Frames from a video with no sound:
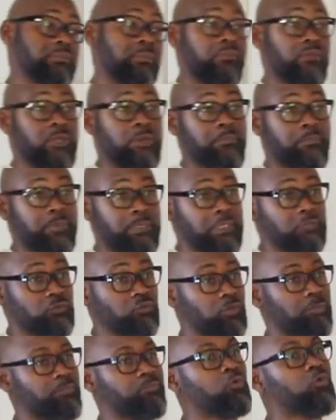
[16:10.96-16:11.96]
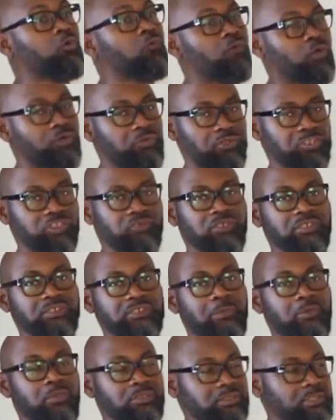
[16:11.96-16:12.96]
but it's very important to improve on your strengths.
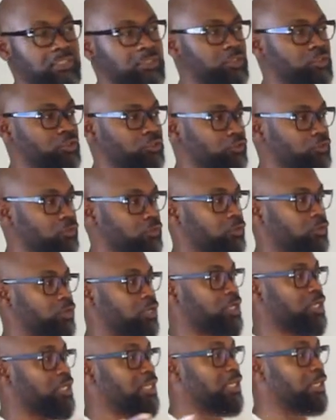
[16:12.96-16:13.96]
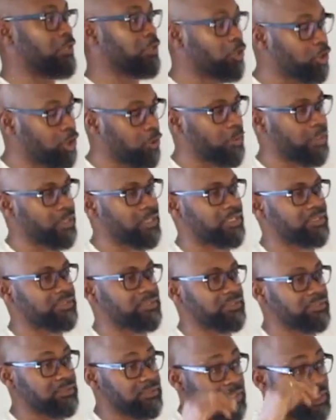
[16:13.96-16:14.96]
I'm not saying you should ignore your
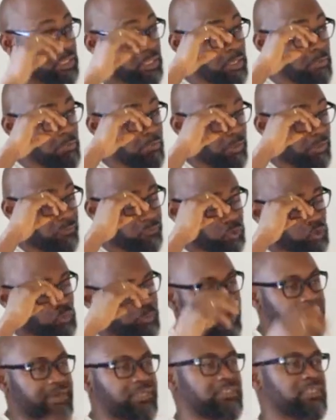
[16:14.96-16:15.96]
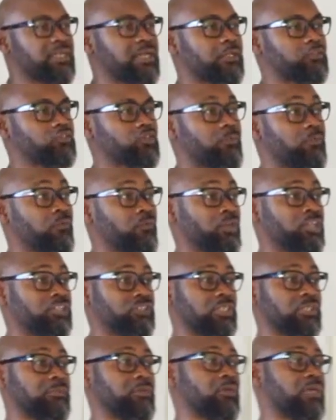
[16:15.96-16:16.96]
weaknesses, but super critical to improve on your
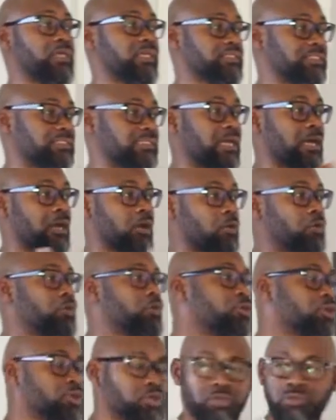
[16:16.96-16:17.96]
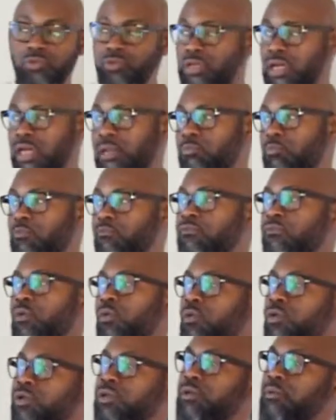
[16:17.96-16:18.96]
strengths, because that is how you can move
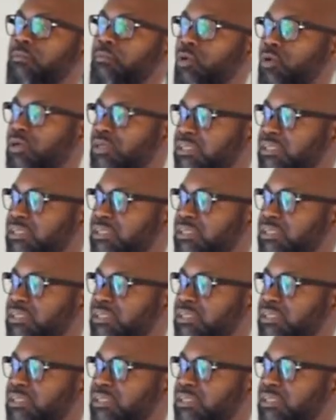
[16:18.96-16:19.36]
forward more